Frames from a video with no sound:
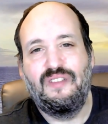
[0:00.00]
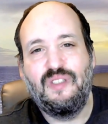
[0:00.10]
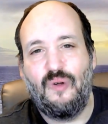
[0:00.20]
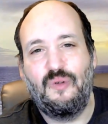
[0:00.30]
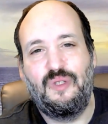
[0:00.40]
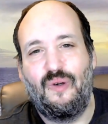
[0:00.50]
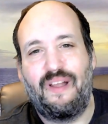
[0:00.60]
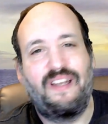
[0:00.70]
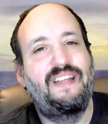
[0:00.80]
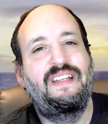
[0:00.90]
Don't do
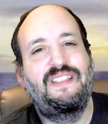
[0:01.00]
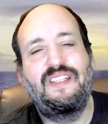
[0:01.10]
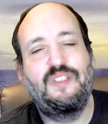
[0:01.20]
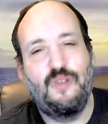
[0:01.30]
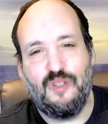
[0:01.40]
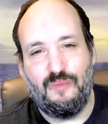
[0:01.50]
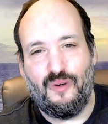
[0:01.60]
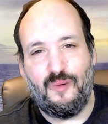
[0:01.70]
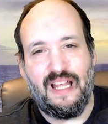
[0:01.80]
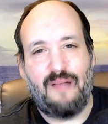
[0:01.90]
it. Just use the
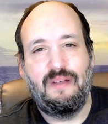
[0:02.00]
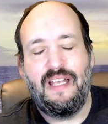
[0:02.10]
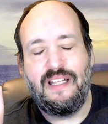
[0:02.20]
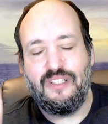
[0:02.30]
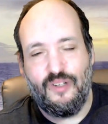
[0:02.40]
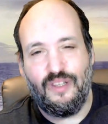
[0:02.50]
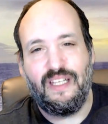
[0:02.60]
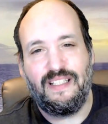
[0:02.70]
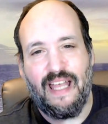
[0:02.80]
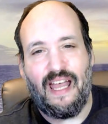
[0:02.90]
mobile app. It's a good
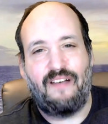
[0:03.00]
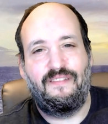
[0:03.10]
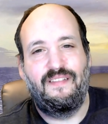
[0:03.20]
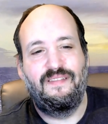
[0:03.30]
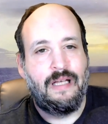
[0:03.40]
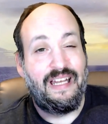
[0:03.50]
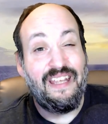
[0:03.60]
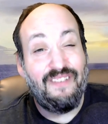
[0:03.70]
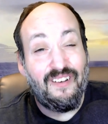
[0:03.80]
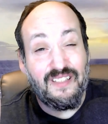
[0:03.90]
thing to have. And
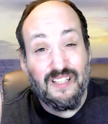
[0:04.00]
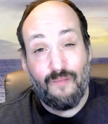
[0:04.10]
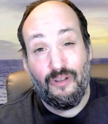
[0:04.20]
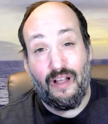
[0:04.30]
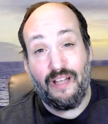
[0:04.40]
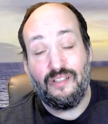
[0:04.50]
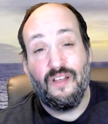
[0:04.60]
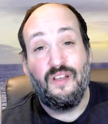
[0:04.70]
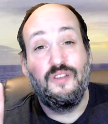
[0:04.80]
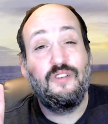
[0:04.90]
even on some lines,
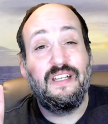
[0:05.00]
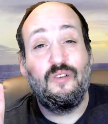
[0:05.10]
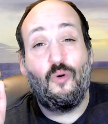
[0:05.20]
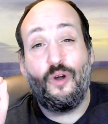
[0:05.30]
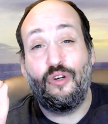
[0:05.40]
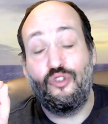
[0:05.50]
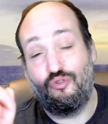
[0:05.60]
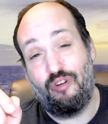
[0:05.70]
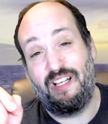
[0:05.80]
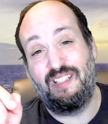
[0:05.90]
you can order
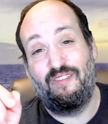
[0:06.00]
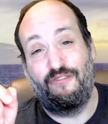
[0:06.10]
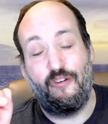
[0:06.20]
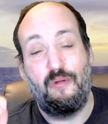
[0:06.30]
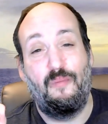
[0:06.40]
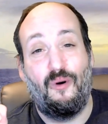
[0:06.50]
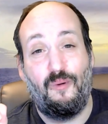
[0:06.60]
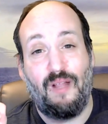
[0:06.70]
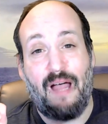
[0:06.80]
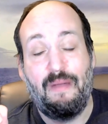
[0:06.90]
drinks from your
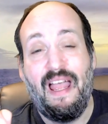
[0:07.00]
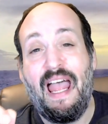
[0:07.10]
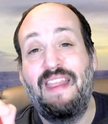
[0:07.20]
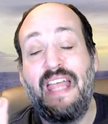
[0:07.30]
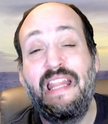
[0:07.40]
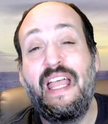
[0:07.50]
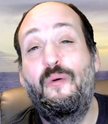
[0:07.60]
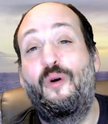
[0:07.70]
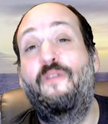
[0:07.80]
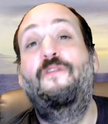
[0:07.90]
mobile app, and then they
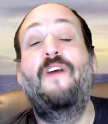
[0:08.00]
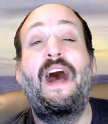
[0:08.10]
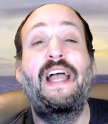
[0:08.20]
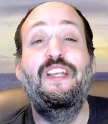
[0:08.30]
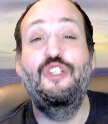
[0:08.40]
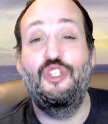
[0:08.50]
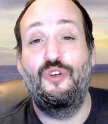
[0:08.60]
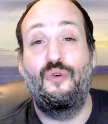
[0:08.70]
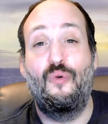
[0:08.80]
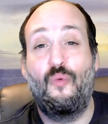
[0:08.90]
will find
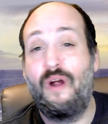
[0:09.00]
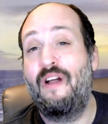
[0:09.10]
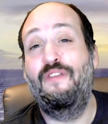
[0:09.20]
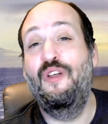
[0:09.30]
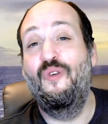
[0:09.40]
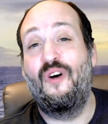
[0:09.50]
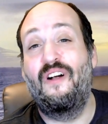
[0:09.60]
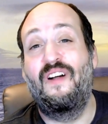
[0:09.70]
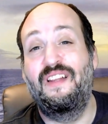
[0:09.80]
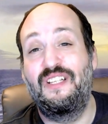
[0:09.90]
you wherever you
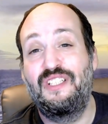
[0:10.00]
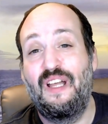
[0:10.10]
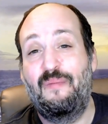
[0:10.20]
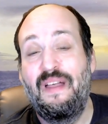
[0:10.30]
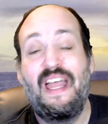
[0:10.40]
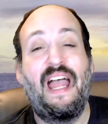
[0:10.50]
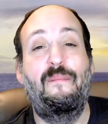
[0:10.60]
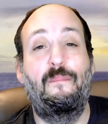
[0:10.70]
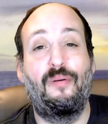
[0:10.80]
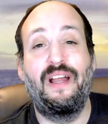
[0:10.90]
are on the ship
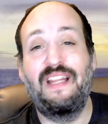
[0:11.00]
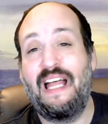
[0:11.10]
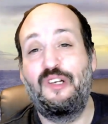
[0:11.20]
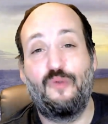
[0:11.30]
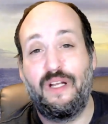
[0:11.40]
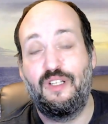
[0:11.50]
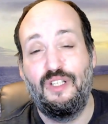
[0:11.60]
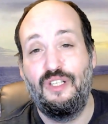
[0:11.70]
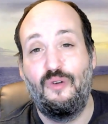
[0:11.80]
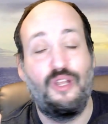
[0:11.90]
and bring that drink
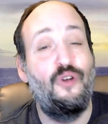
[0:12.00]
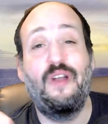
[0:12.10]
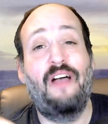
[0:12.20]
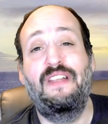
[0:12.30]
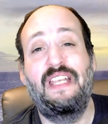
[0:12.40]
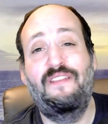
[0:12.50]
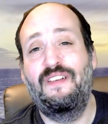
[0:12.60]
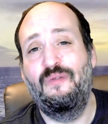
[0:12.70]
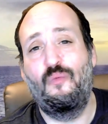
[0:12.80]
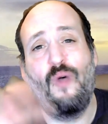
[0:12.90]
to you. You don't have to
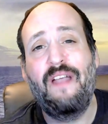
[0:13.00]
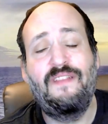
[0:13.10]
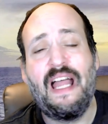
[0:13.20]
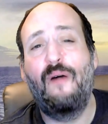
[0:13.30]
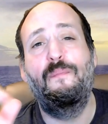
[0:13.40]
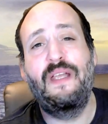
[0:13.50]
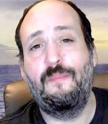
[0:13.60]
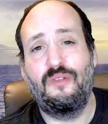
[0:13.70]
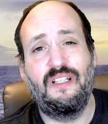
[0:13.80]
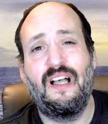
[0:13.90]
even wave down
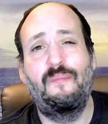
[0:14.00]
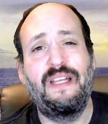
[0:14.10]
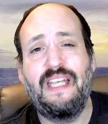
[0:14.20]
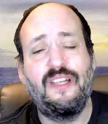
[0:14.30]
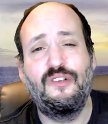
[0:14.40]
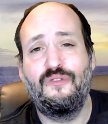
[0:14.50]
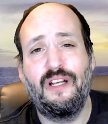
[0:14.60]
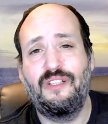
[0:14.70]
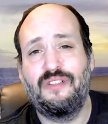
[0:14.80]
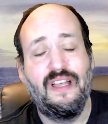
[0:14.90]
people to come and get your
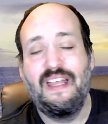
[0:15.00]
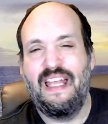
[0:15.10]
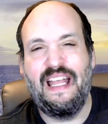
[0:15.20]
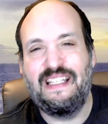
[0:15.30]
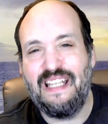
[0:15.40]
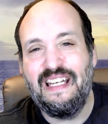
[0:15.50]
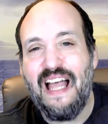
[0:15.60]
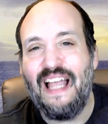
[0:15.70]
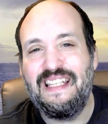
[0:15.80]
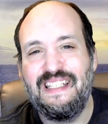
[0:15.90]
drinks. It's a
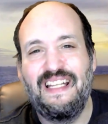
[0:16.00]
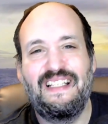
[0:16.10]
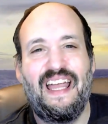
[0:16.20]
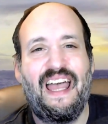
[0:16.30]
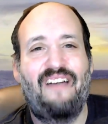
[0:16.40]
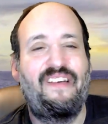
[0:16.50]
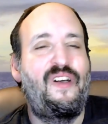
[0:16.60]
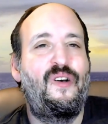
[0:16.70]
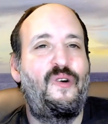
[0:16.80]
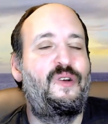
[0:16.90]
nice thing to have.
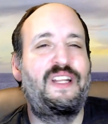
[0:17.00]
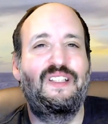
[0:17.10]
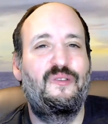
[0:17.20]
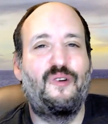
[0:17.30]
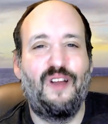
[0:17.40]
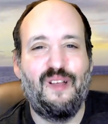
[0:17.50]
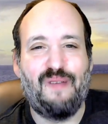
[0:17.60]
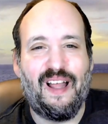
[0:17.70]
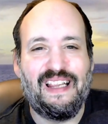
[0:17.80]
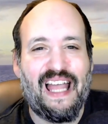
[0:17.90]
Who needs to worry
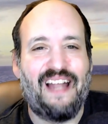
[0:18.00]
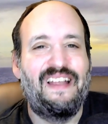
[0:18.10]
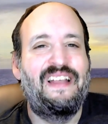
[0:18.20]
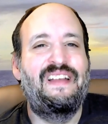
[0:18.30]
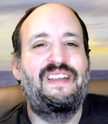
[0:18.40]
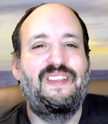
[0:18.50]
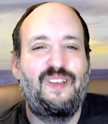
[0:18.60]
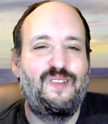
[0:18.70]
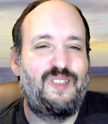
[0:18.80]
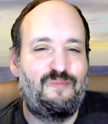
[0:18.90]
about that?
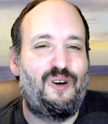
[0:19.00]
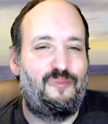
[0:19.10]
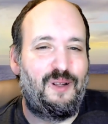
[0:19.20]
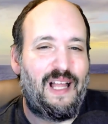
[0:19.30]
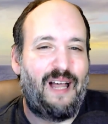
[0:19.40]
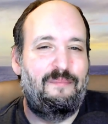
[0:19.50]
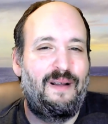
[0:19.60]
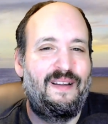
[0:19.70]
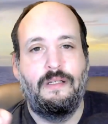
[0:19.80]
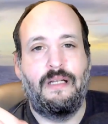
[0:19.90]
Use the mobile app.
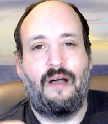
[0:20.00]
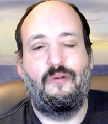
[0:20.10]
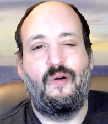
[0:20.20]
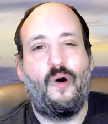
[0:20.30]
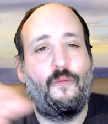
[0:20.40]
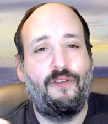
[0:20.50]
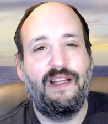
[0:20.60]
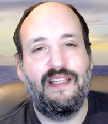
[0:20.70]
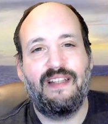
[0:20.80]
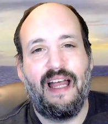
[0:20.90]
Now, hopefully
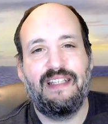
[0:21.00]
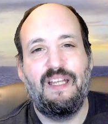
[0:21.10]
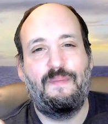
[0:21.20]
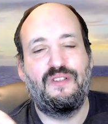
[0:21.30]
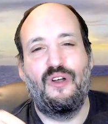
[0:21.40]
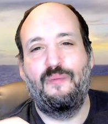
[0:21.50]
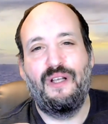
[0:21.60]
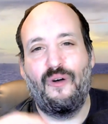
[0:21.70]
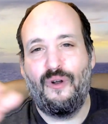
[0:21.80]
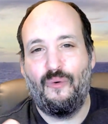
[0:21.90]
this last tip is going to be
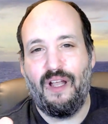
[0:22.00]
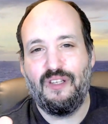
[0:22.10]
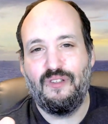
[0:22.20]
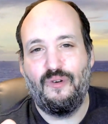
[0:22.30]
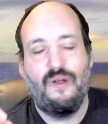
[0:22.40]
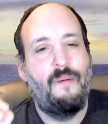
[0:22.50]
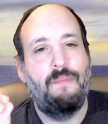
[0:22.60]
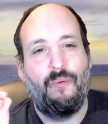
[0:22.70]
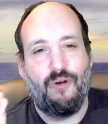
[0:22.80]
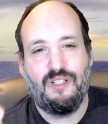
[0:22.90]
going away soon,
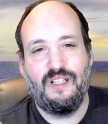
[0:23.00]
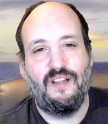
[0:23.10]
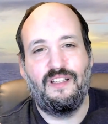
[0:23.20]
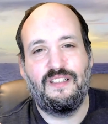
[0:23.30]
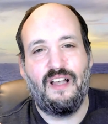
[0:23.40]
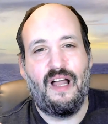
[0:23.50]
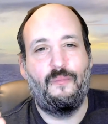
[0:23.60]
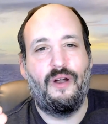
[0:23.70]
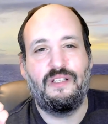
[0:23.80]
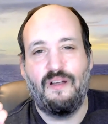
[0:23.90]
but we're still in the time
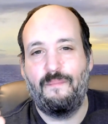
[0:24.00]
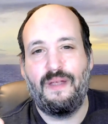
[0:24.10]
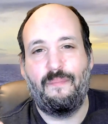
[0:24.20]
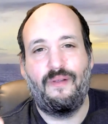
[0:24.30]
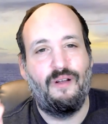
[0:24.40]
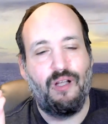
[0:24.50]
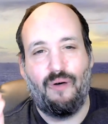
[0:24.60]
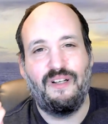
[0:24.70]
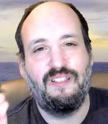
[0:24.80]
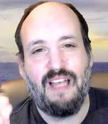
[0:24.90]
where some people are
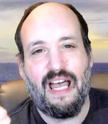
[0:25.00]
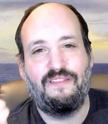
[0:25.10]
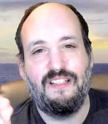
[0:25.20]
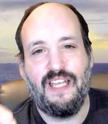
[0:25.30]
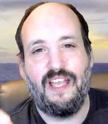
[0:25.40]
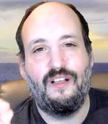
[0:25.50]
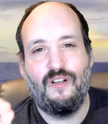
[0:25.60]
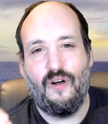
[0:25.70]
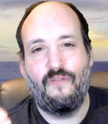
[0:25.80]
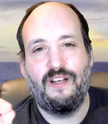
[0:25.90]
going to have to take
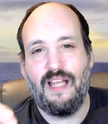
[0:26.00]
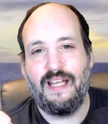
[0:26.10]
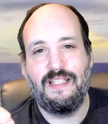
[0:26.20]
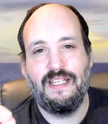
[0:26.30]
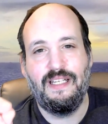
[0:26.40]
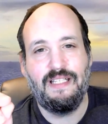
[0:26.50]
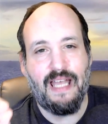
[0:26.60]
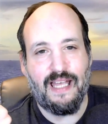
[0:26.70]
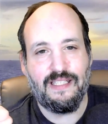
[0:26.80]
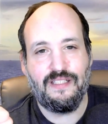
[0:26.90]
COVID-19
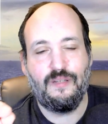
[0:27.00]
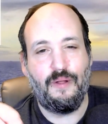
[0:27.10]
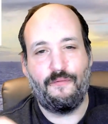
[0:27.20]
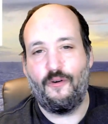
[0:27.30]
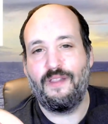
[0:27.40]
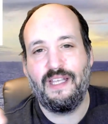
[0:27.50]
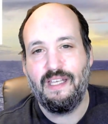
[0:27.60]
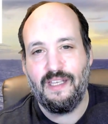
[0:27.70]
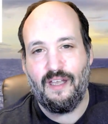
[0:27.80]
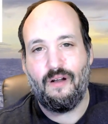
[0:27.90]
tests before they
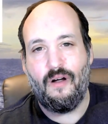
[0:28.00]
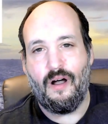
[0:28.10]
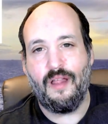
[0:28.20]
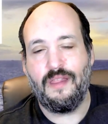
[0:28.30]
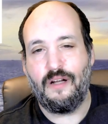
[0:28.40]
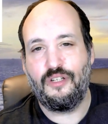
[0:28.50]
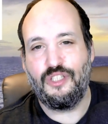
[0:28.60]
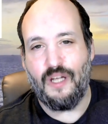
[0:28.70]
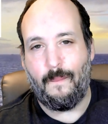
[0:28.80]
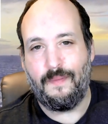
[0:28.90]
can get on their
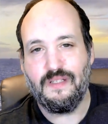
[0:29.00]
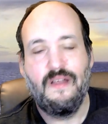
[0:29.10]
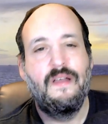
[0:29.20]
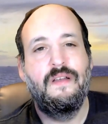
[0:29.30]
ships.